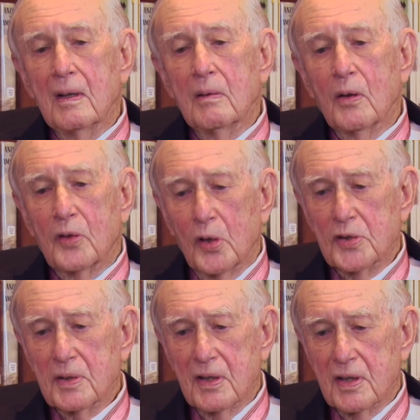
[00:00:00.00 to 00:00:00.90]
Well, of
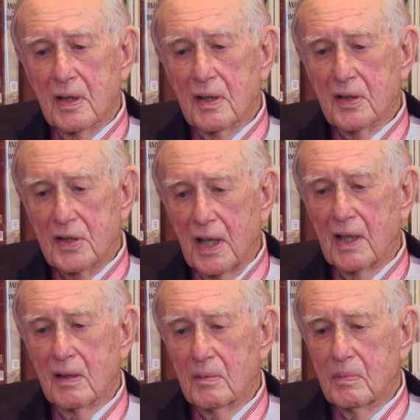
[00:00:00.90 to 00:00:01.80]
course, as a
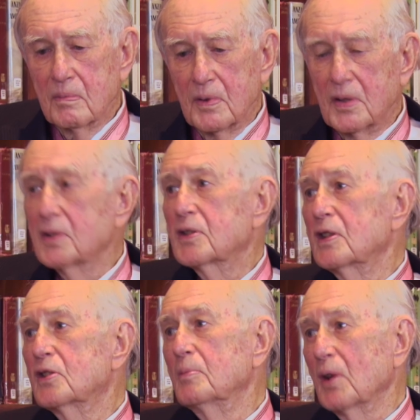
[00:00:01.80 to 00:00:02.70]
sailor, we didn't
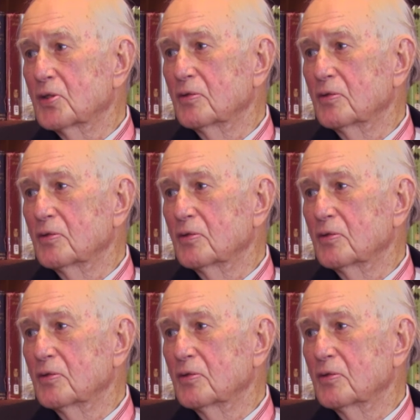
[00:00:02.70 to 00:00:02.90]
see too much